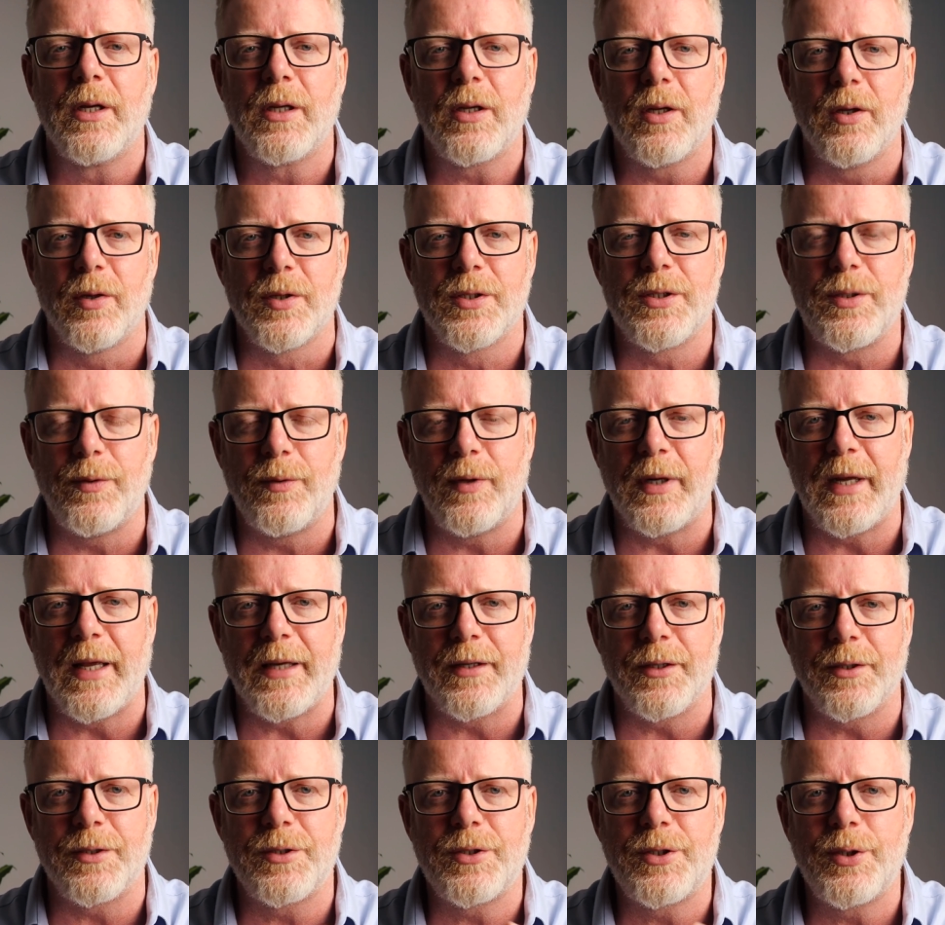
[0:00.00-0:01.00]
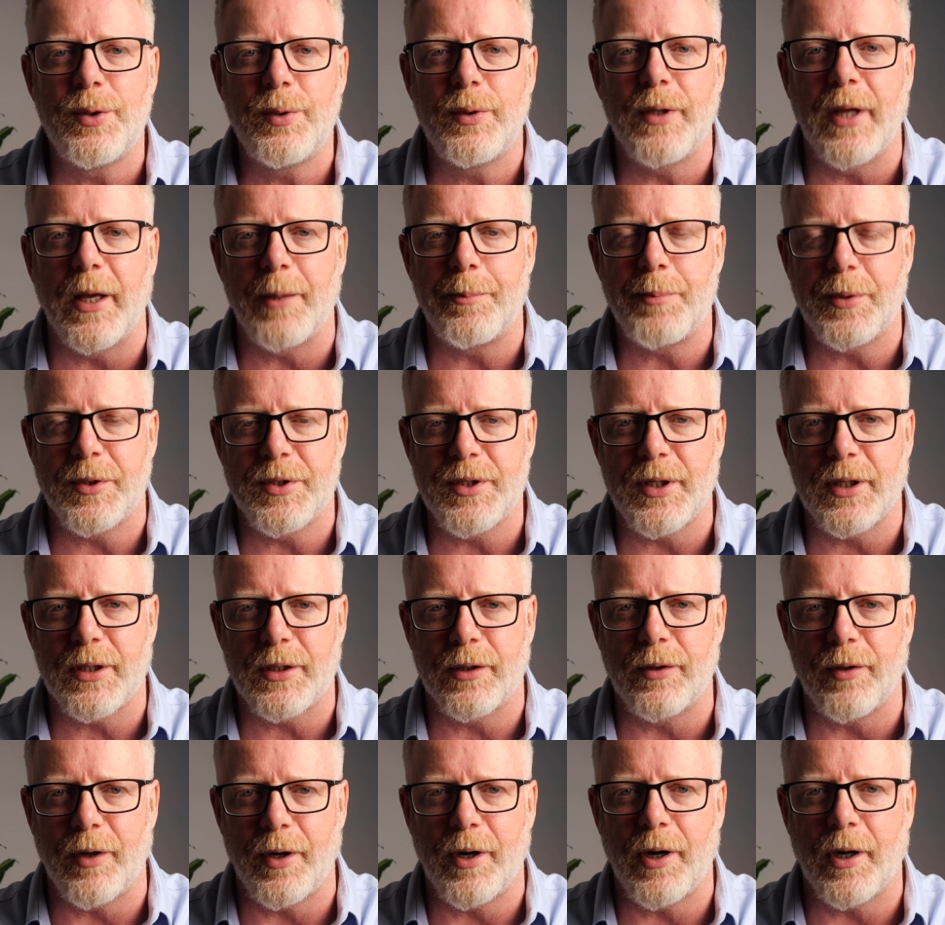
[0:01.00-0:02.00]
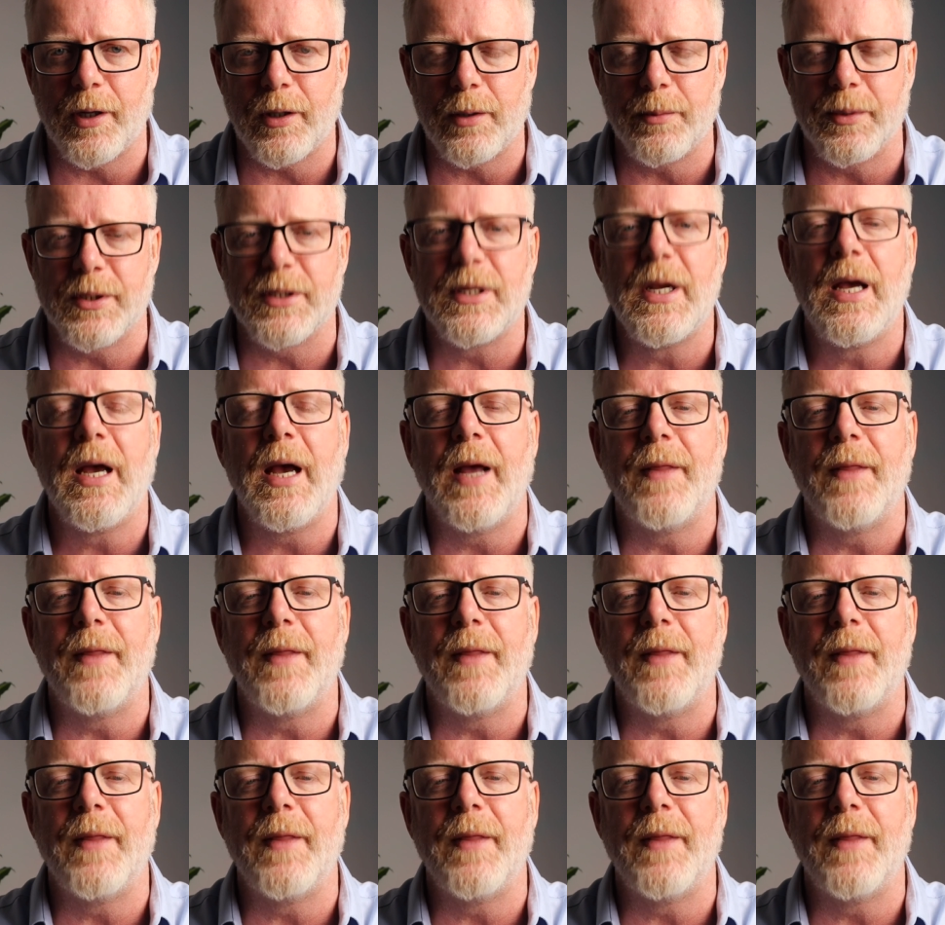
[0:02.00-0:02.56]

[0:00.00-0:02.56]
closely related to that particular argument.